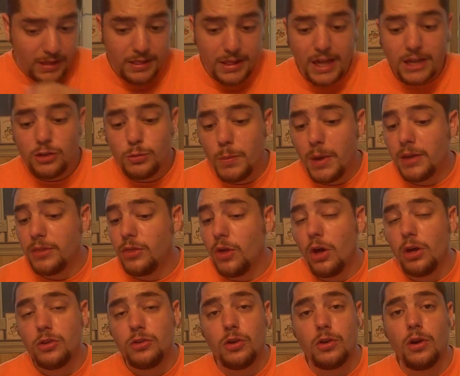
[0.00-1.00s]
that's my
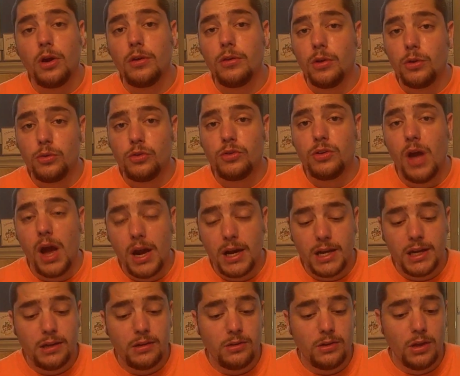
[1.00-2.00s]
thoughts on all those
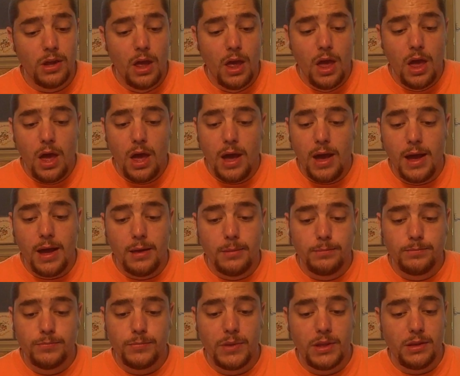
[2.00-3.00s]
signings.
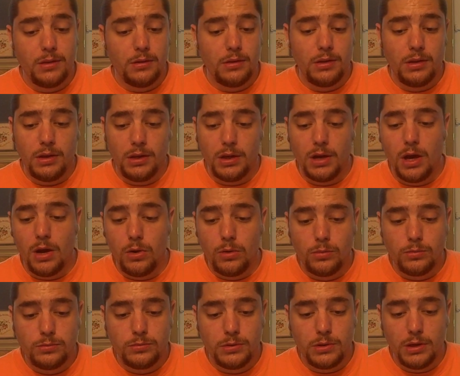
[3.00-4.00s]
Um, you
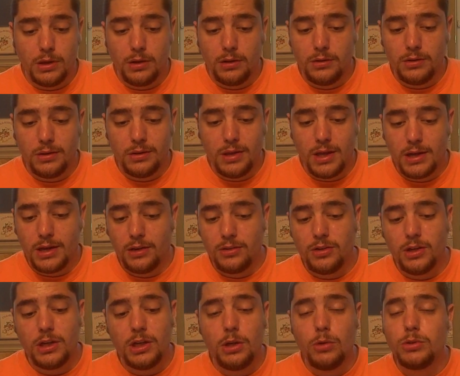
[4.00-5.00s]
know, uh, like I
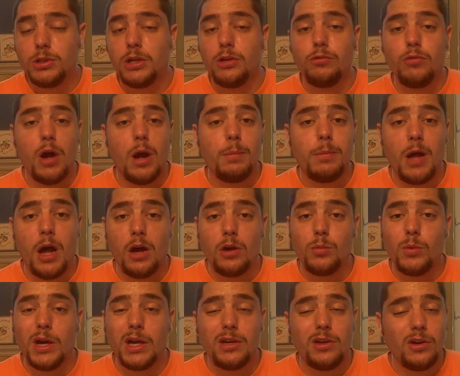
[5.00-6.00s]
said, Eugene and Rob
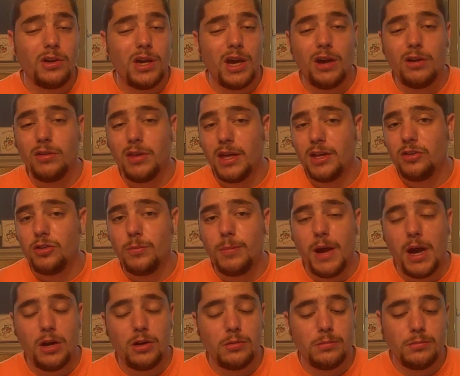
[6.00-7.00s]
Conway, I could care less
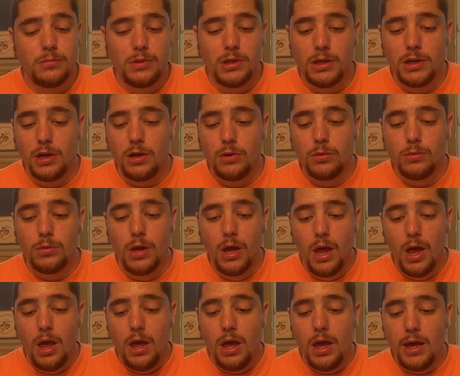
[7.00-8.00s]
about them. You know,
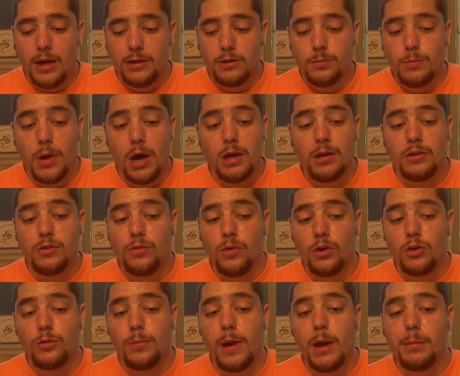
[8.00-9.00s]
uh, as, as
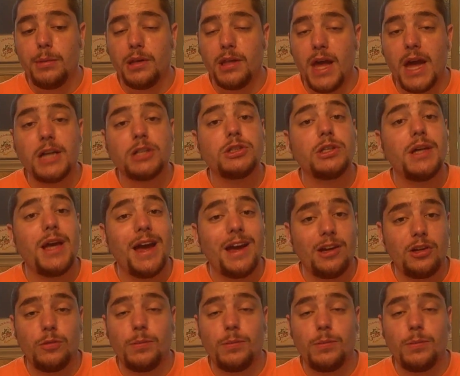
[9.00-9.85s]
far as Bobby Lashley, I